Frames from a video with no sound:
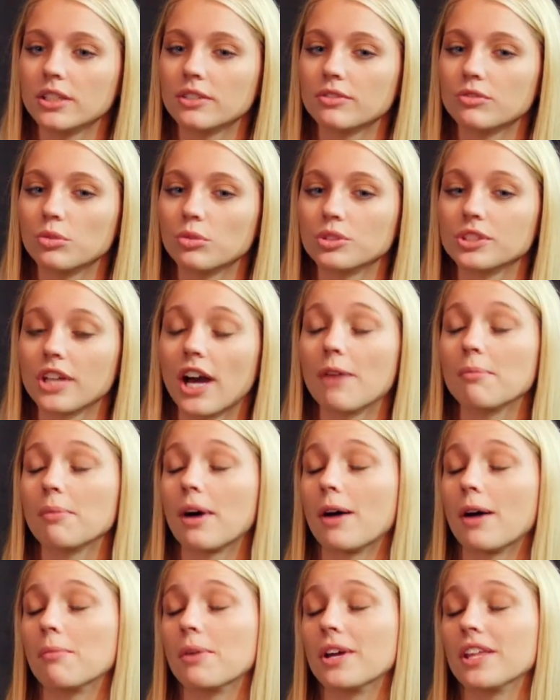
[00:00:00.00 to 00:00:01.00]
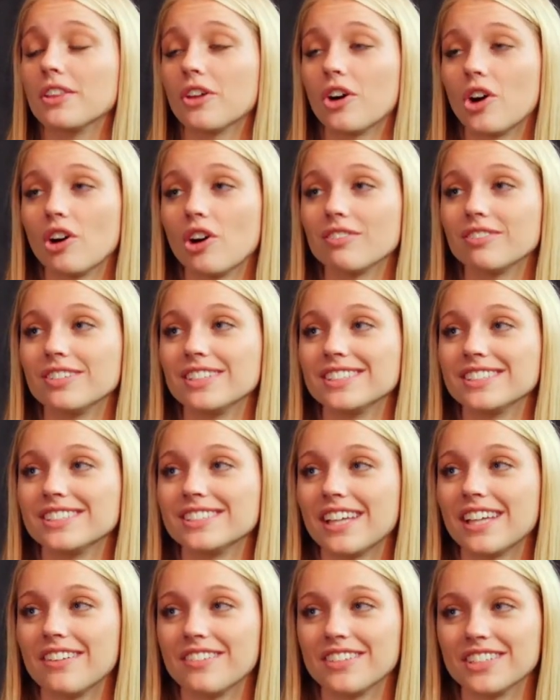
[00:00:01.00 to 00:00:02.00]
full time. But I'm in the office
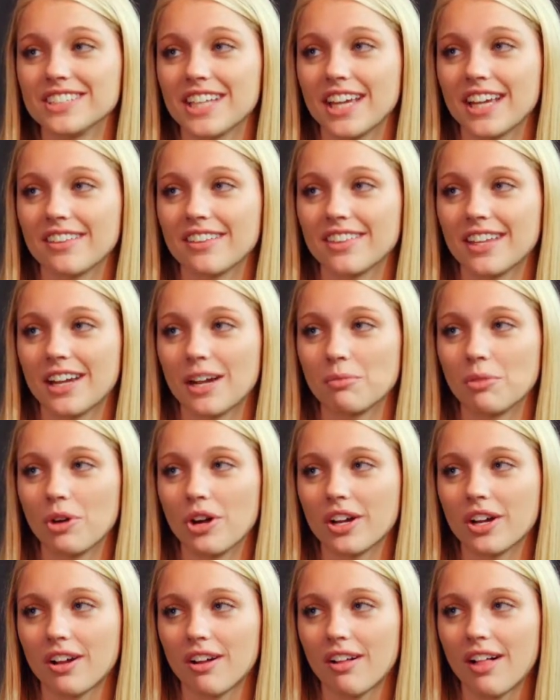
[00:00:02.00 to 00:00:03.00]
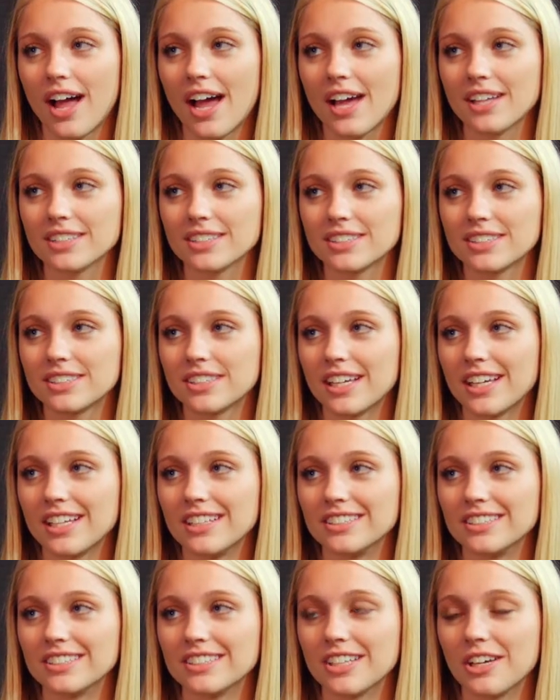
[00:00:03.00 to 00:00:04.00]
every second that I'm not in class,
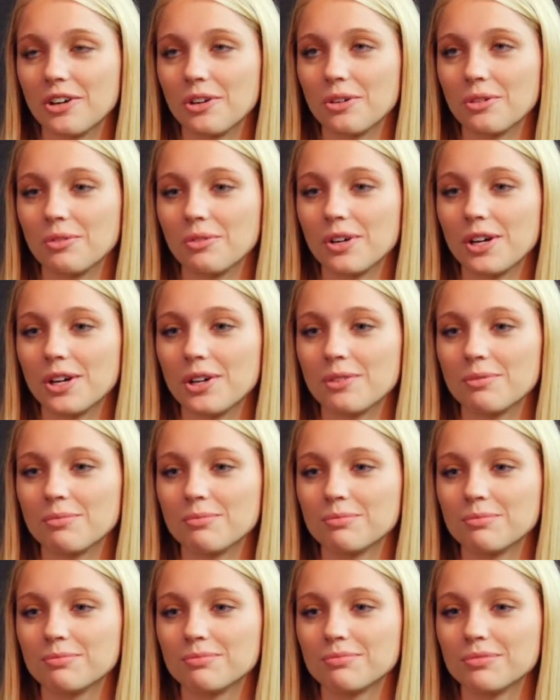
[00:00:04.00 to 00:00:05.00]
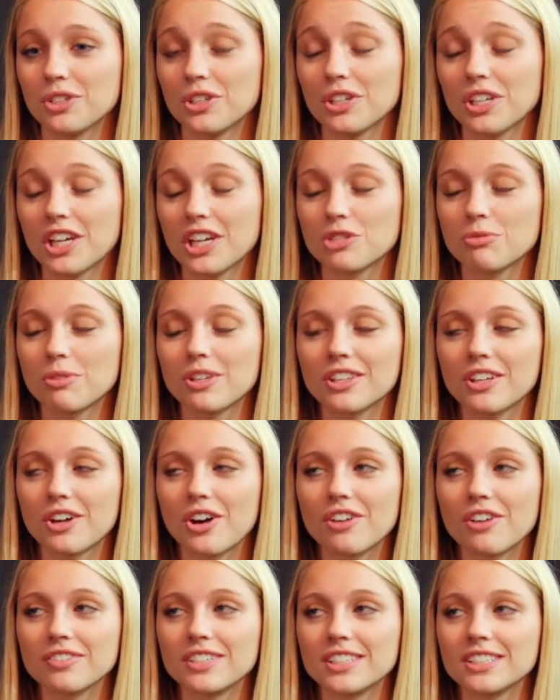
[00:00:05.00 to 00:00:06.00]
and so um, you can catch me at the
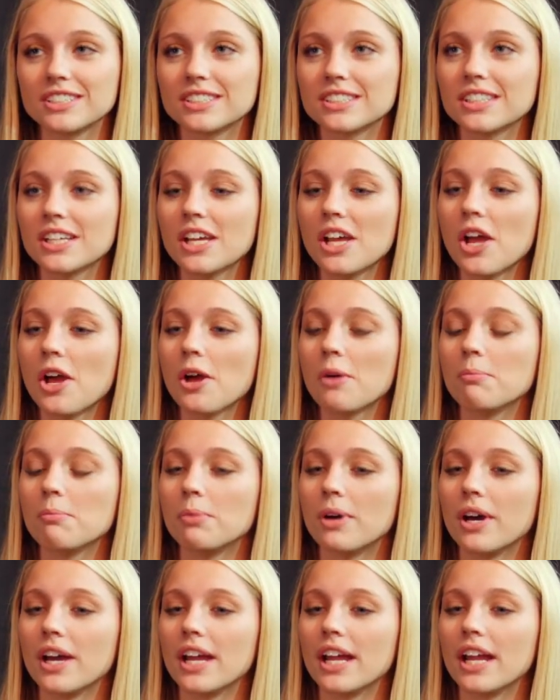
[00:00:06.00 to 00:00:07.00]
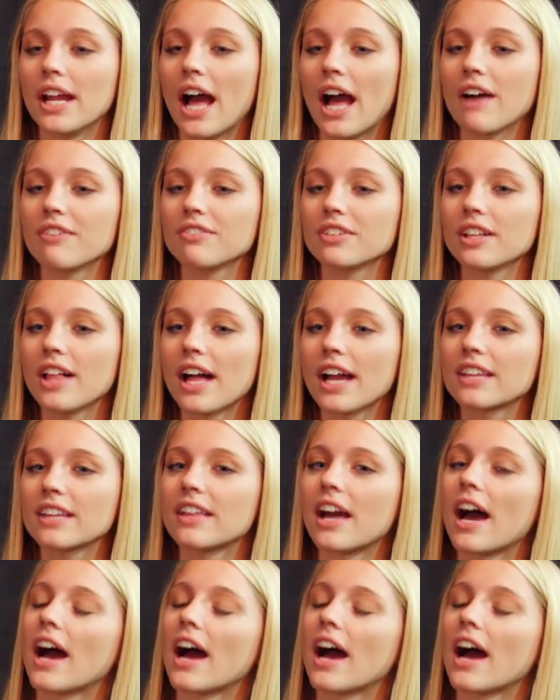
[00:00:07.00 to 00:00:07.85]
office. But I feel like that